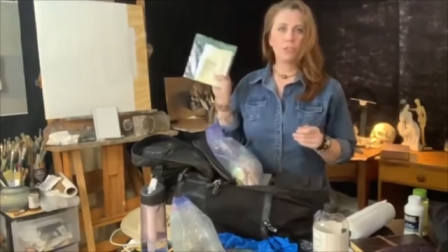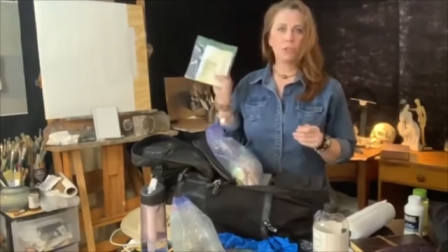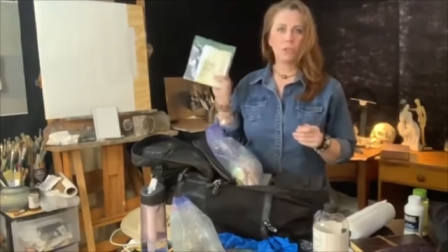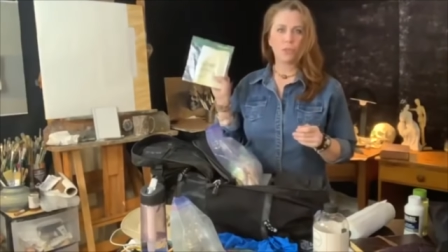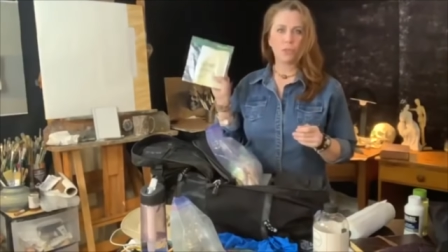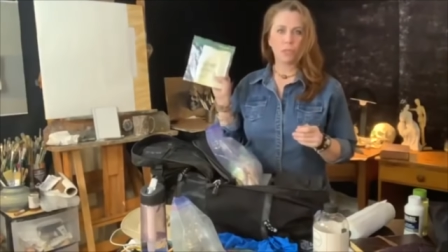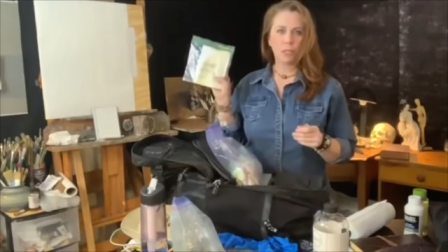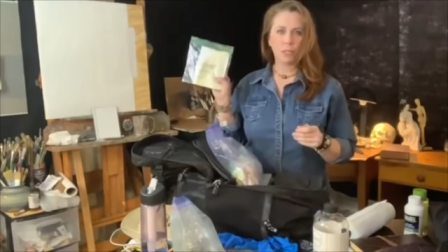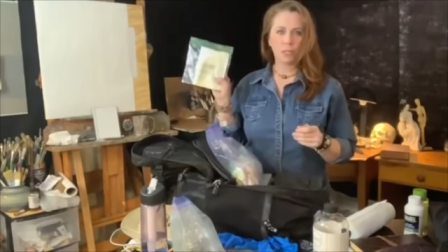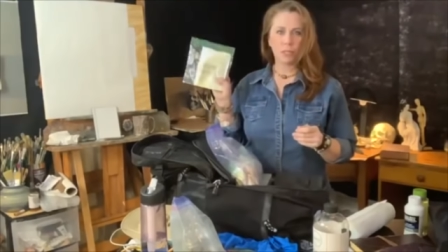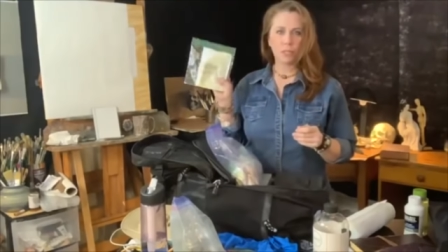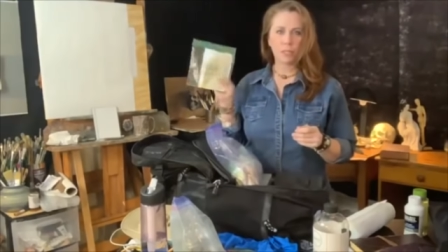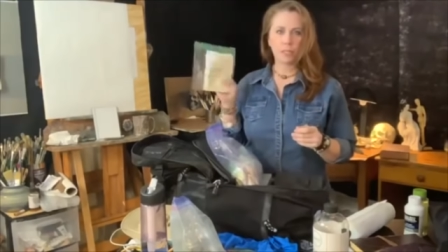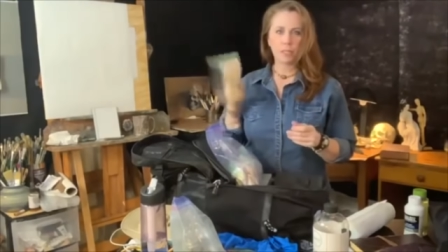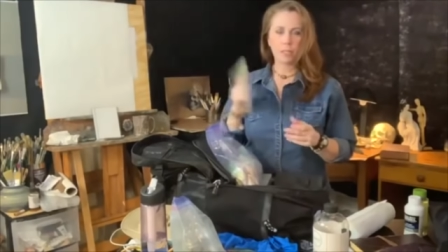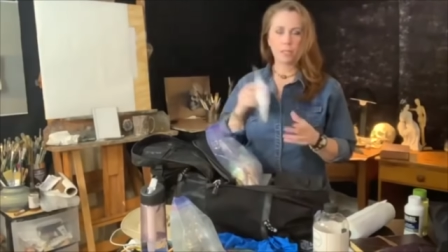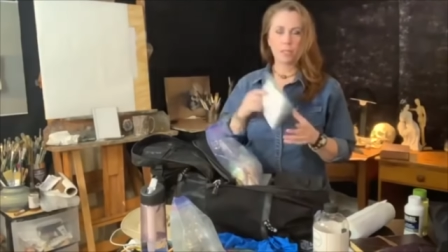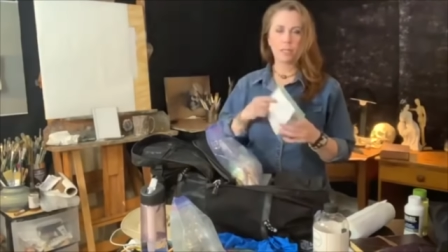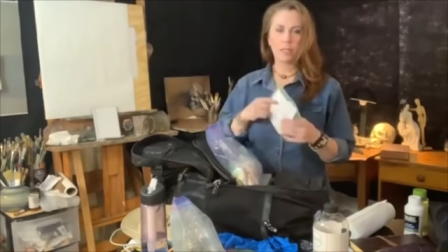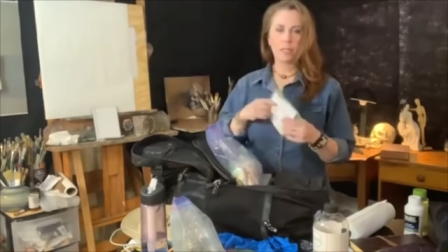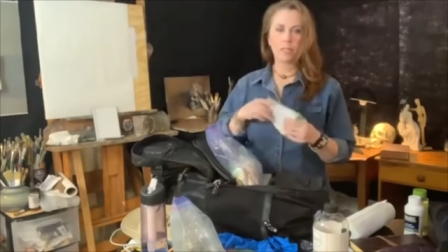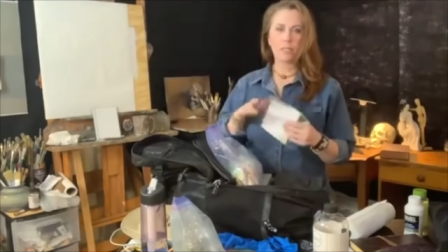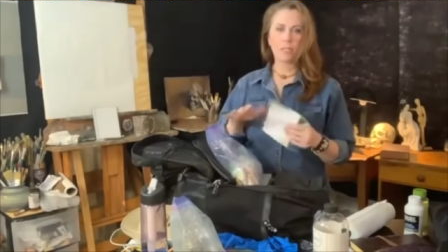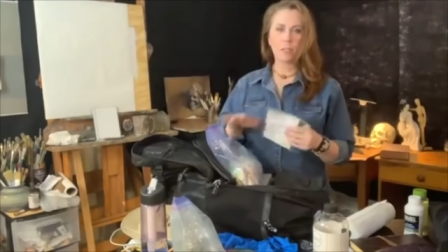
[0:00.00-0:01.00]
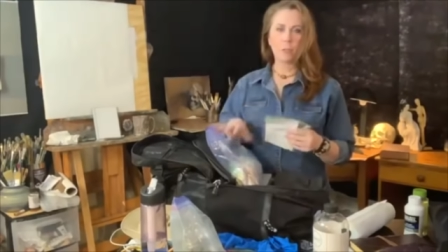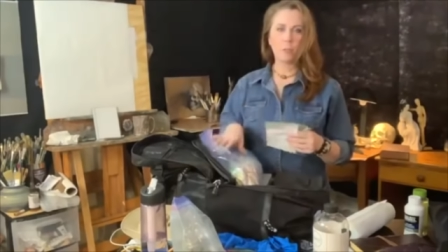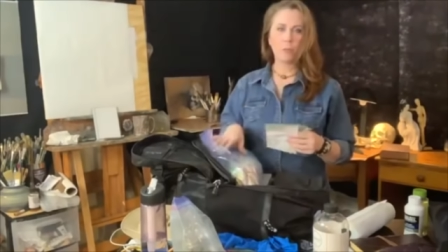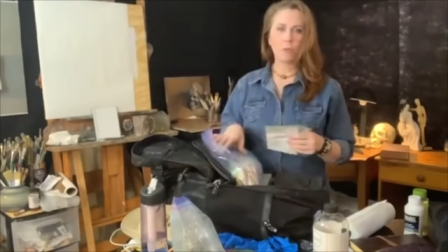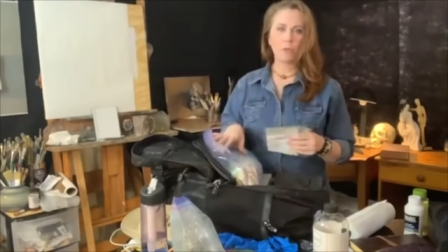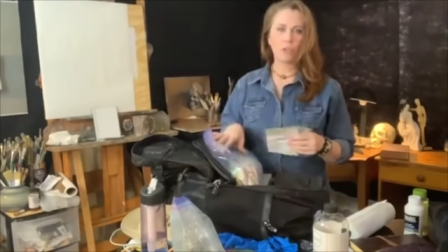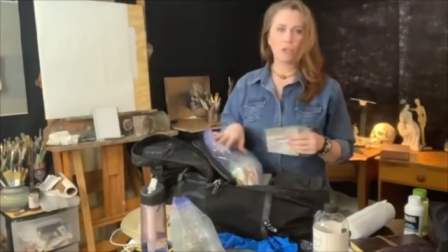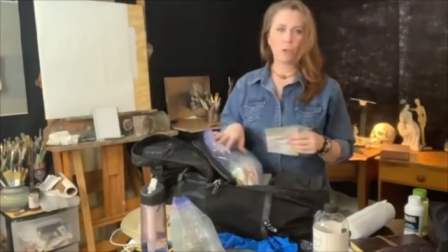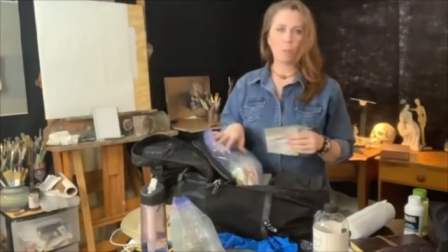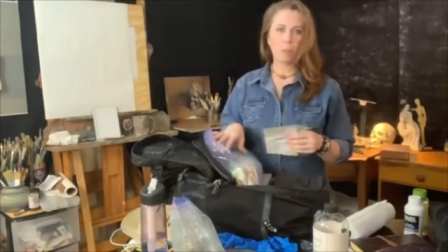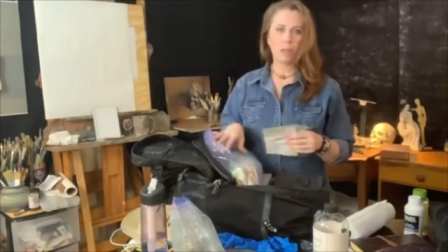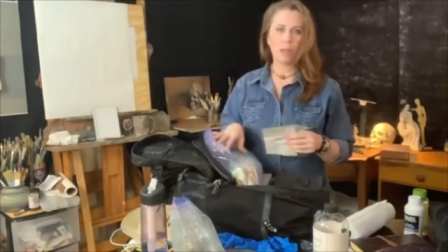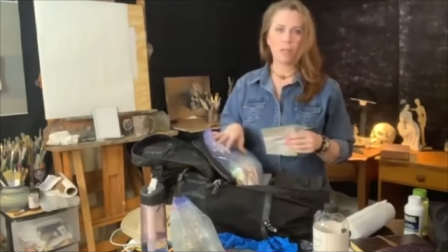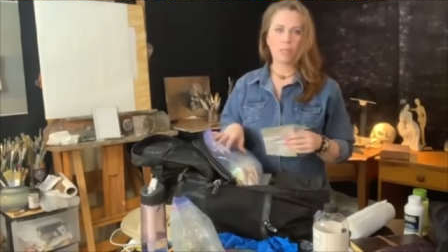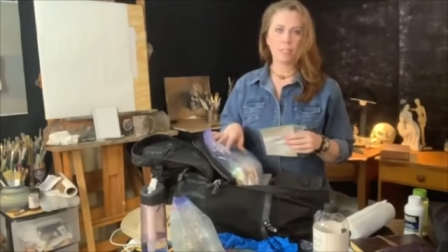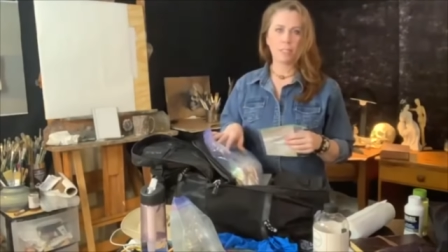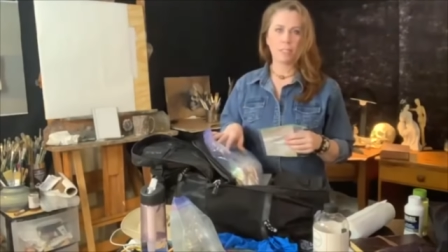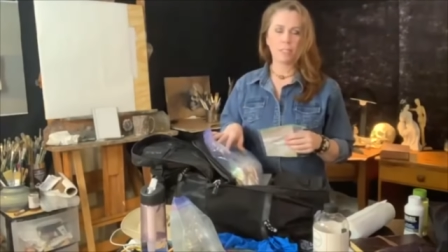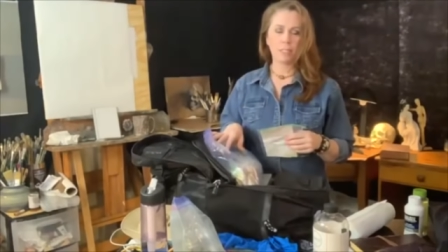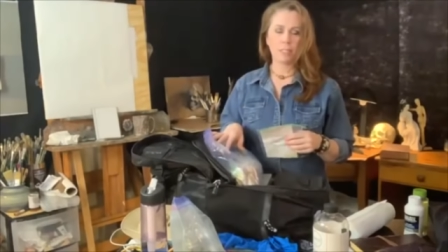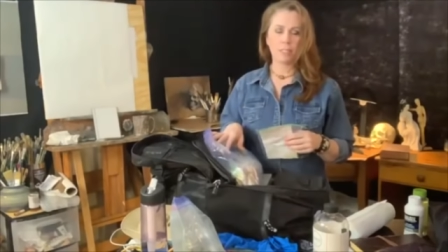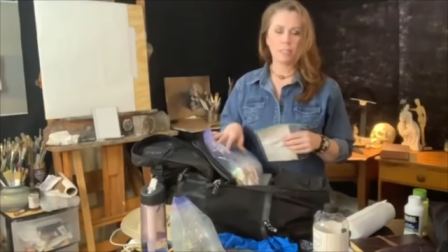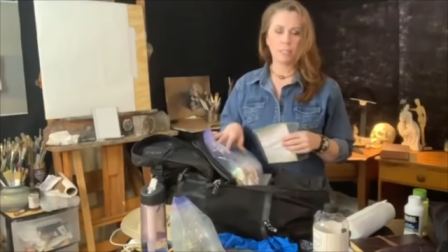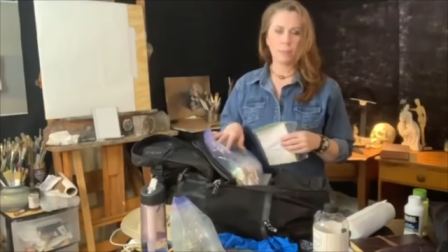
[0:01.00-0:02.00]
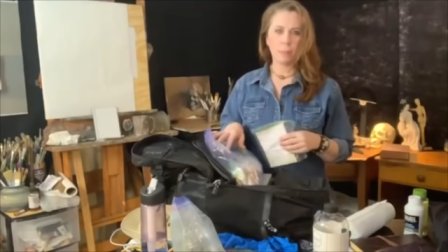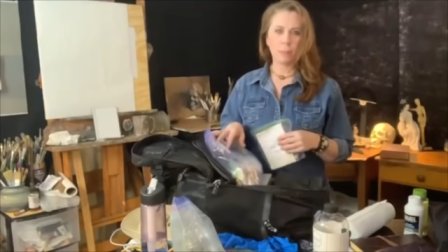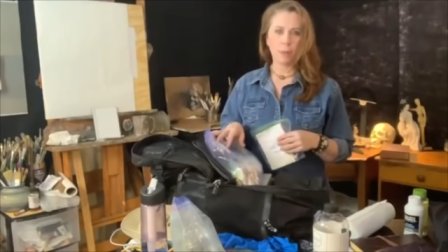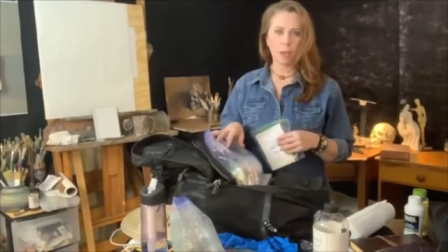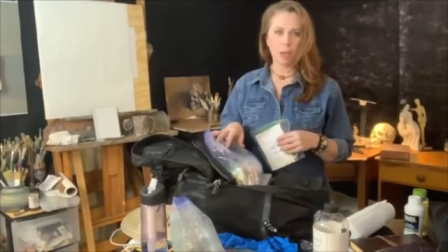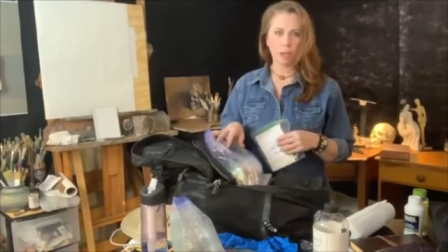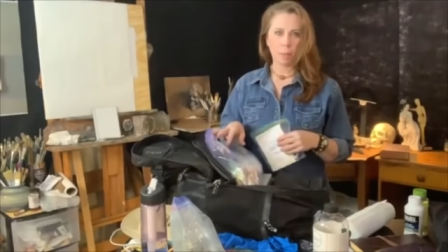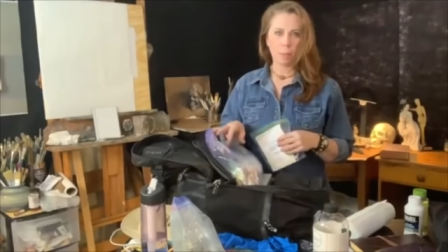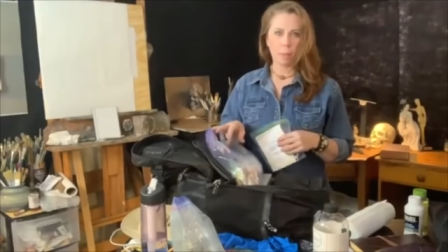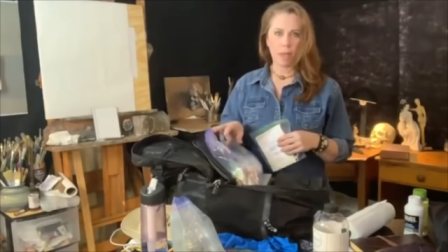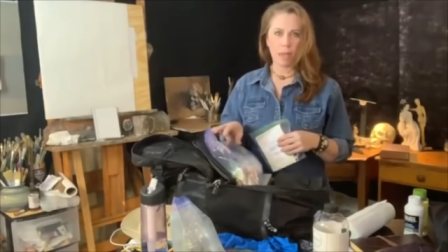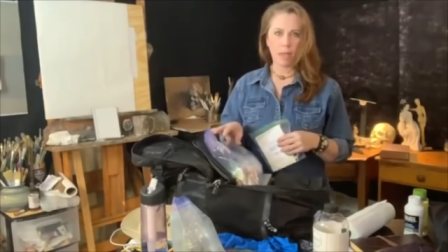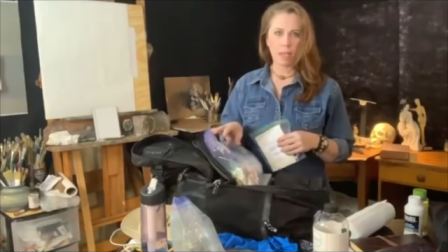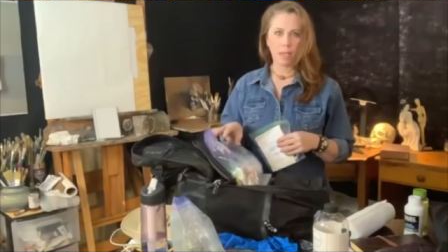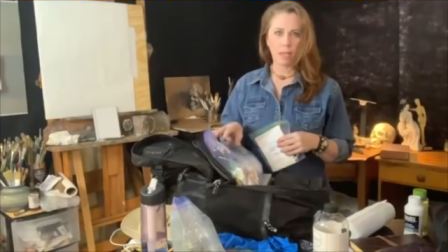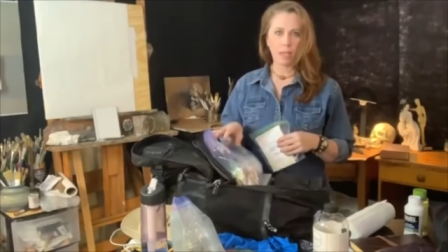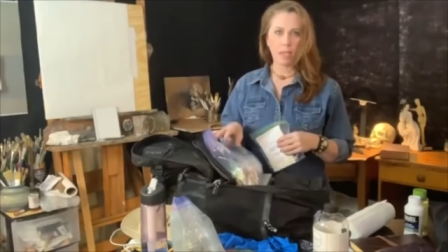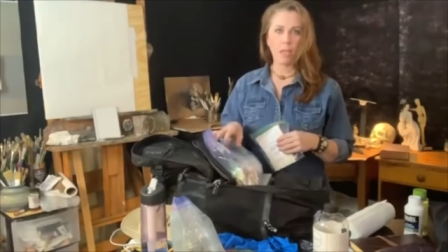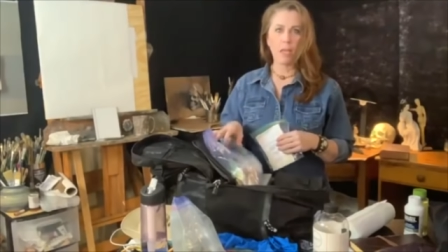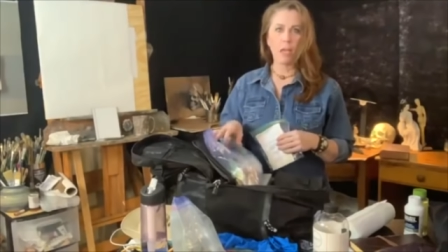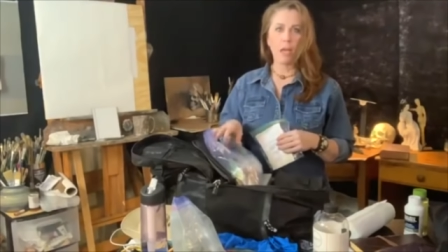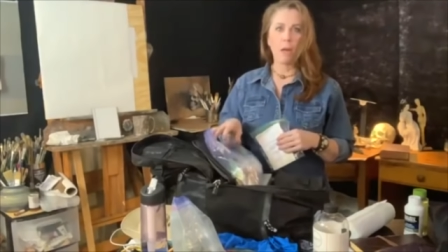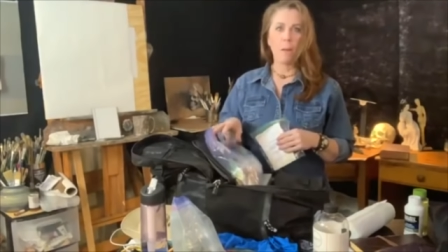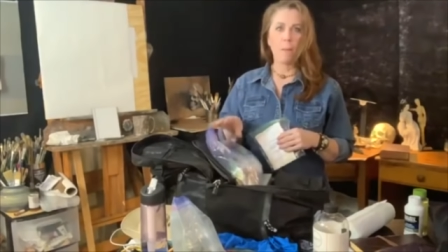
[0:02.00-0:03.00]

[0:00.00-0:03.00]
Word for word: do this and still put your paints in a Ziploc baggie,